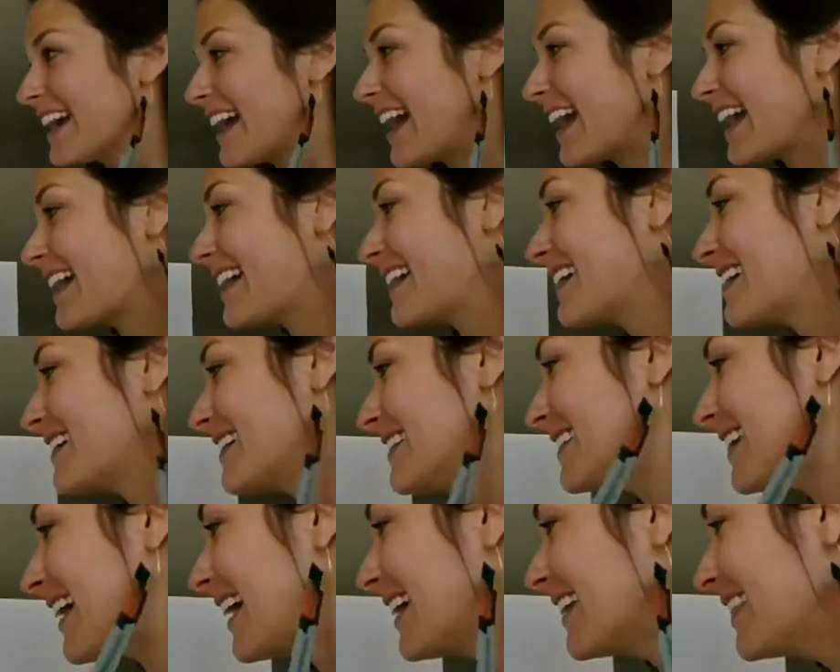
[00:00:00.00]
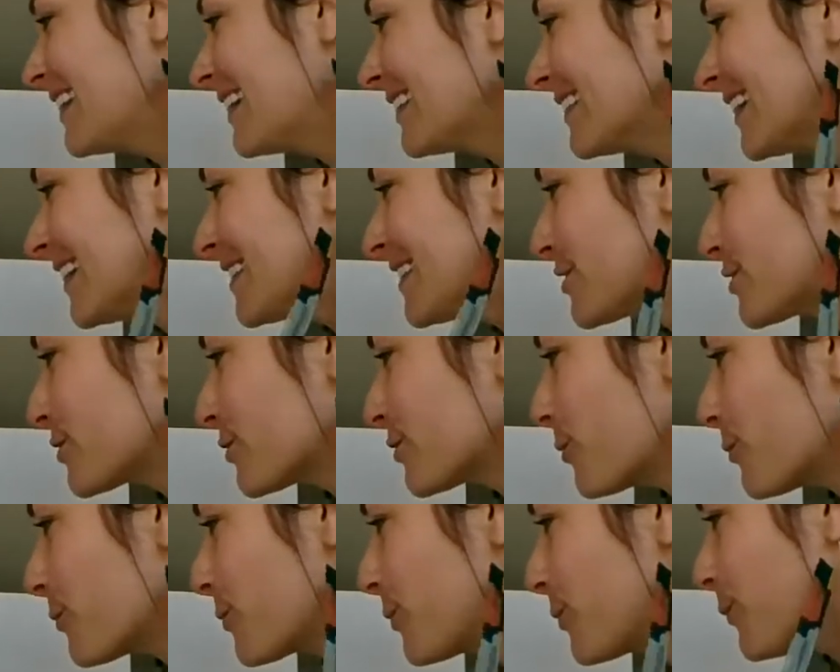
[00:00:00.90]
And I think that's
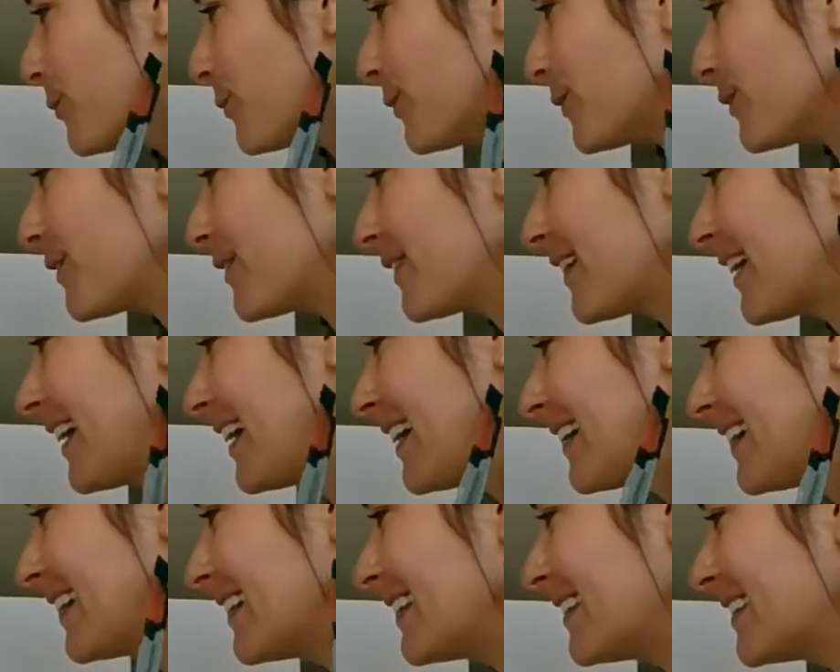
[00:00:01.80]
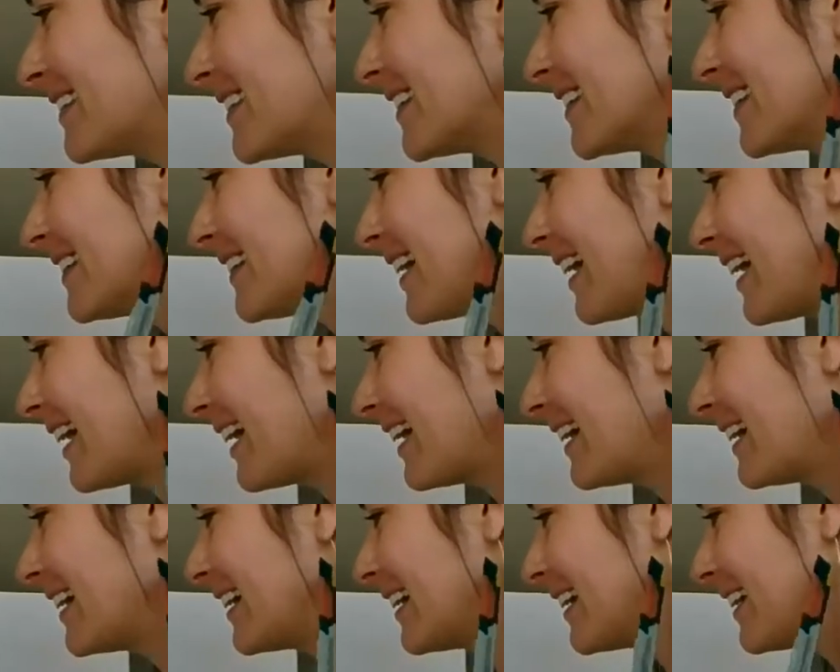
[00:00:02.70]
so cool. And
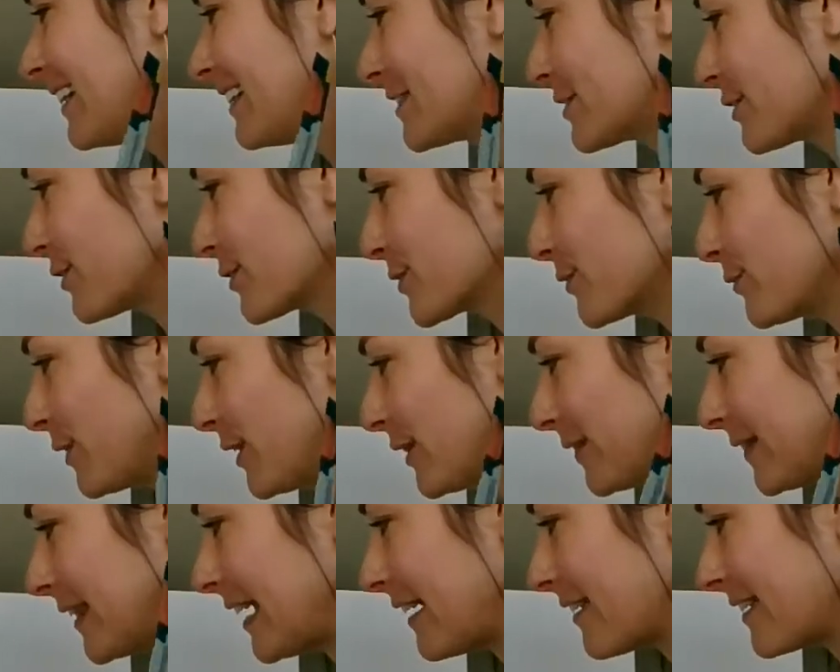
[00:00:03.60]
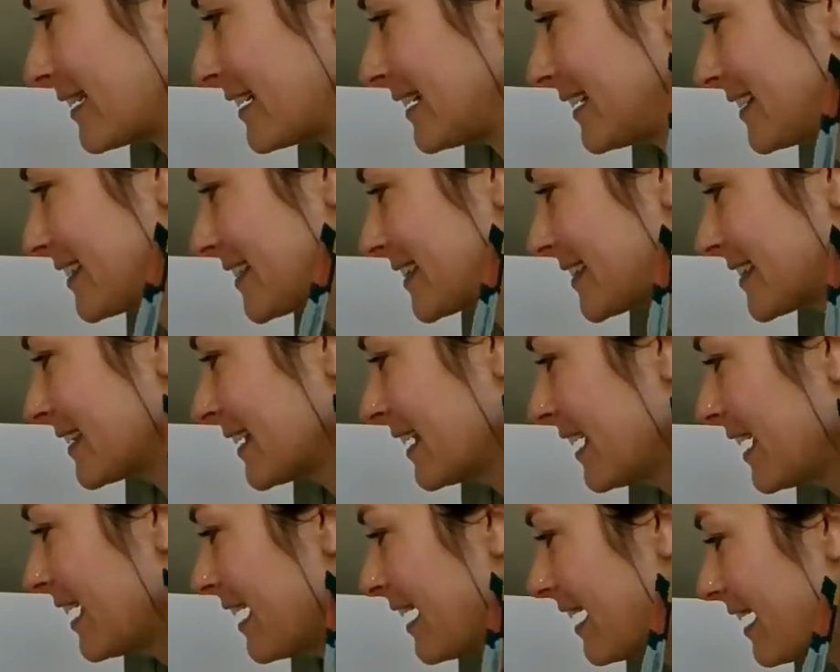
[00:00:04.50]
I, it's also hilarious
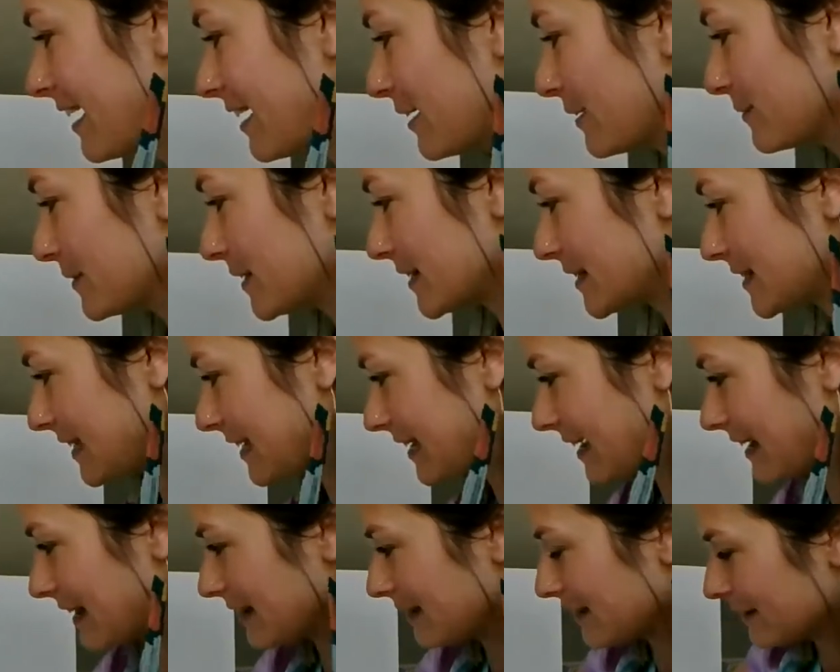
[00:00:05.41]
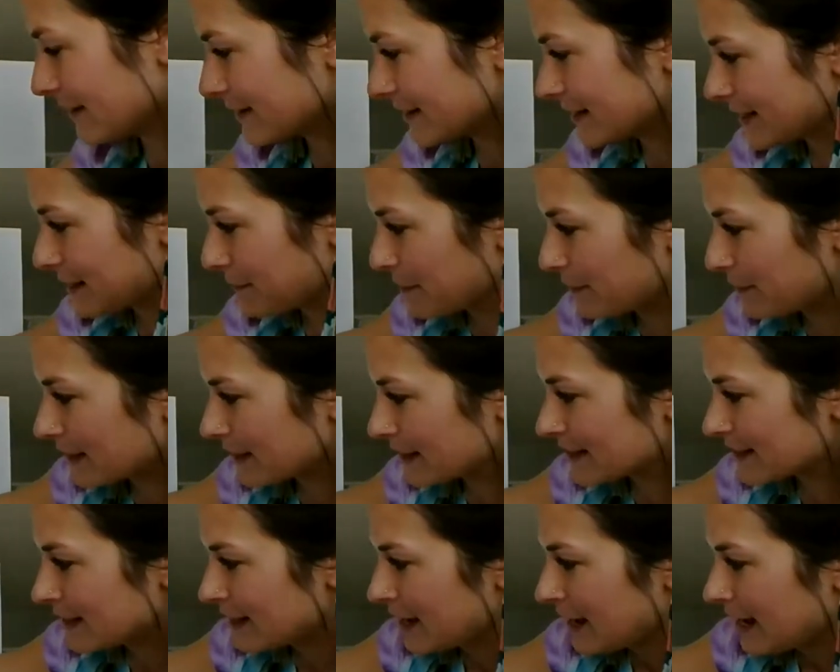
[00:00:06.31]
um, to see how some of us
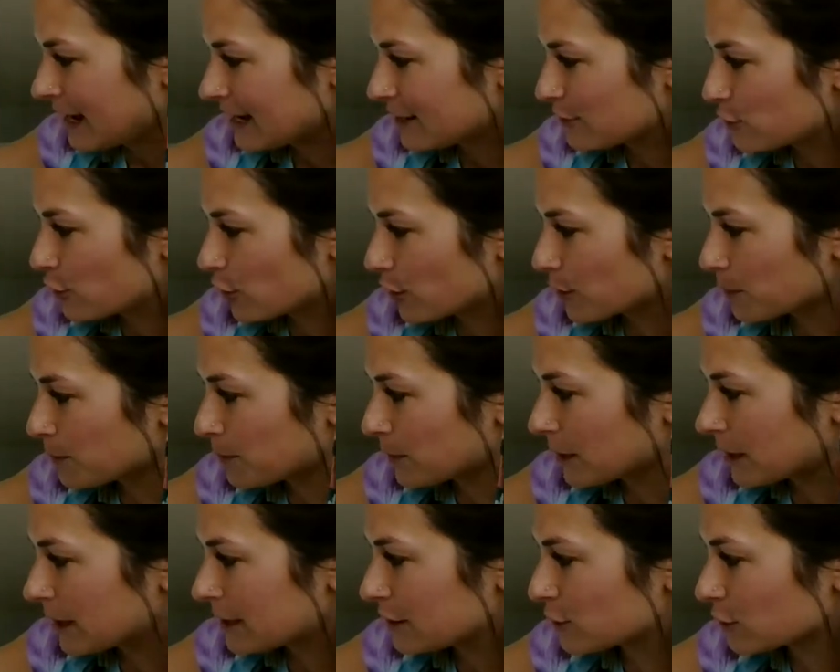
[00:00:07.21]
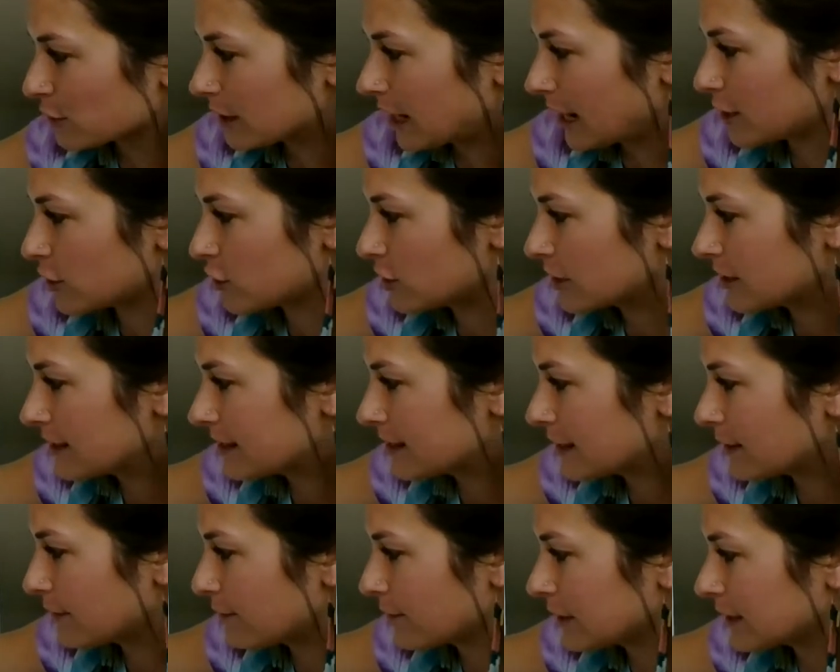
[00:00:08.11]
interpret directions
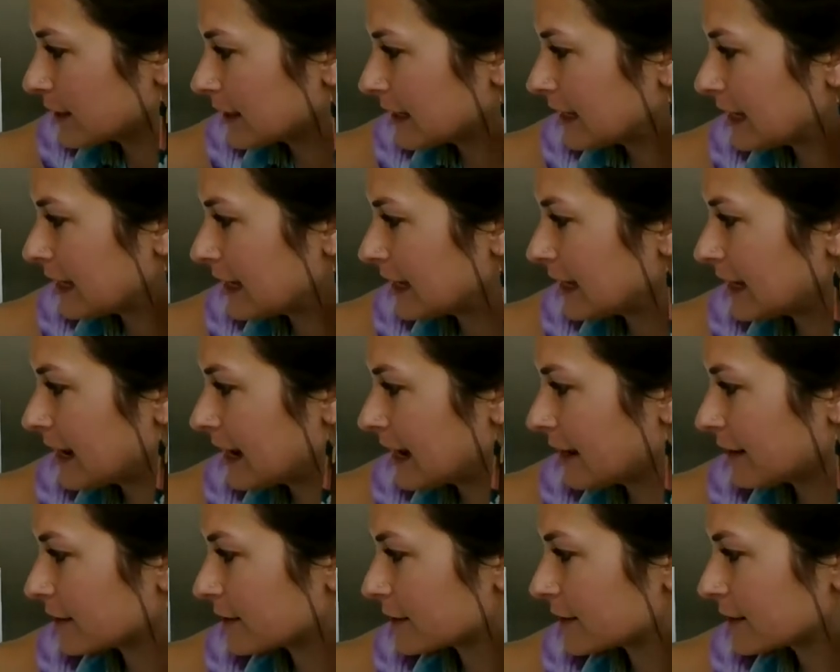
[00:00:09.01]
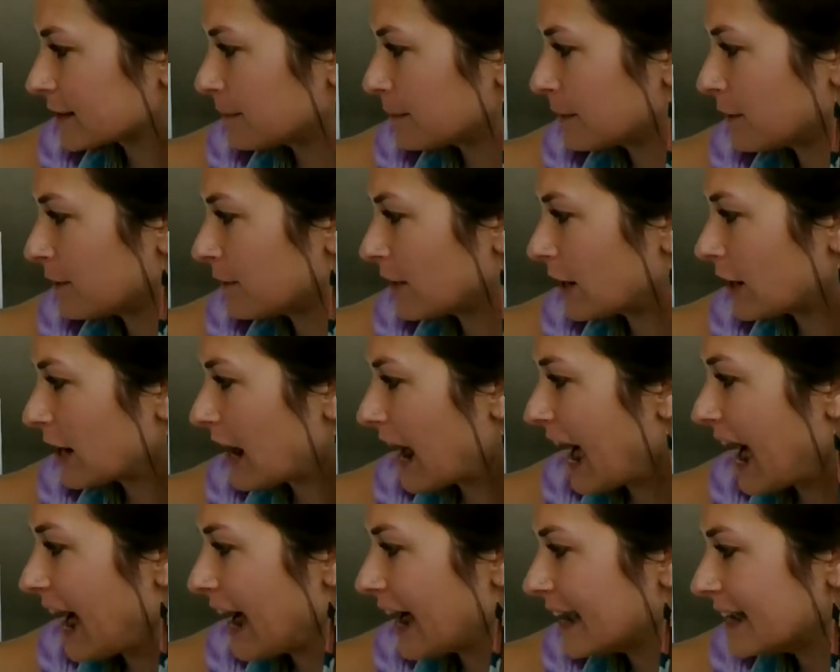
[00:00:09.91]
differently, how some of our
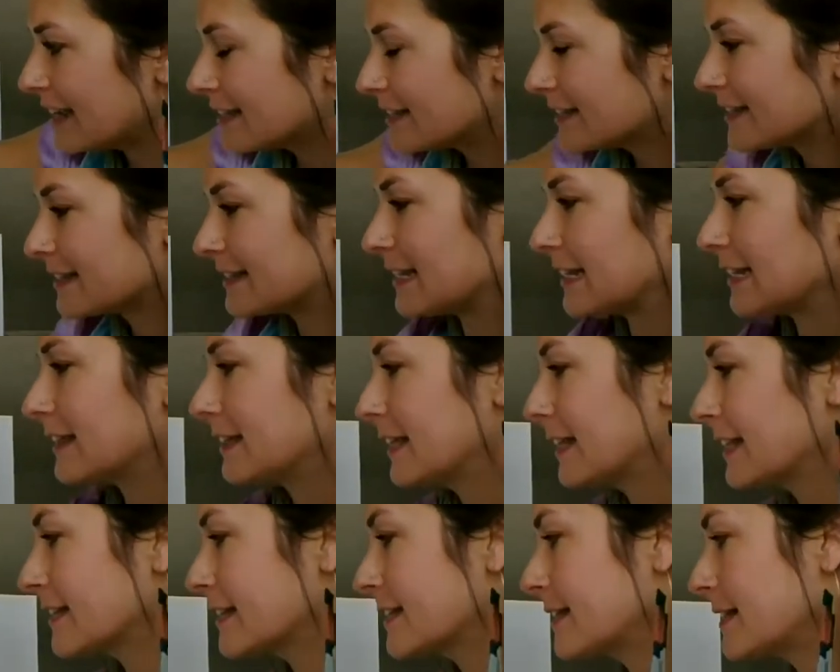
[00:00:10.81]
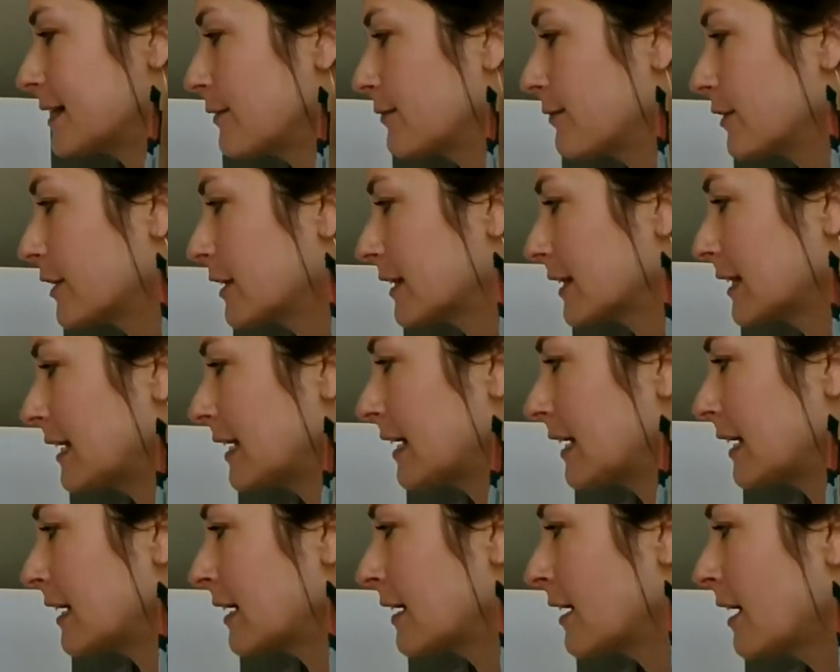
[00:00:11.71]
eyes see things
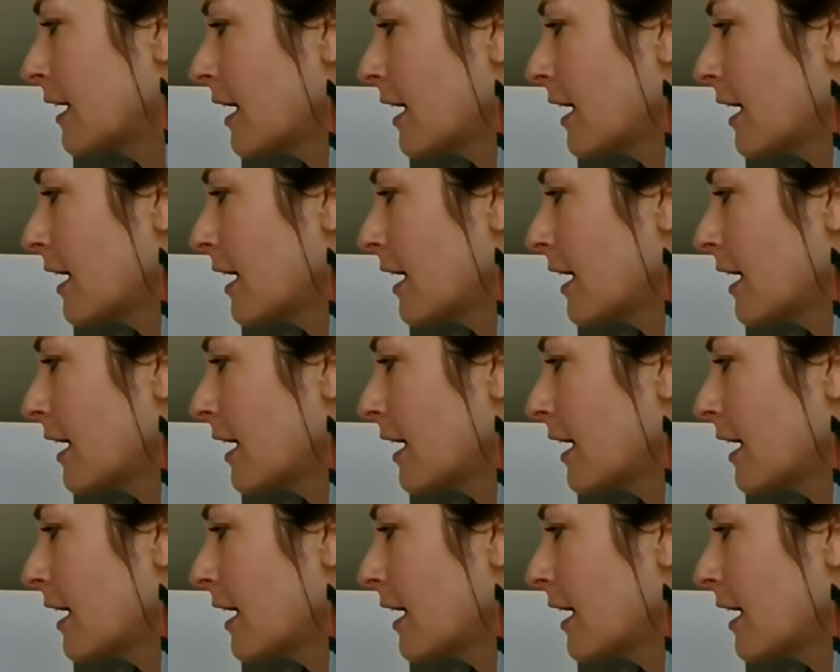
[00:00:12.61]
differently.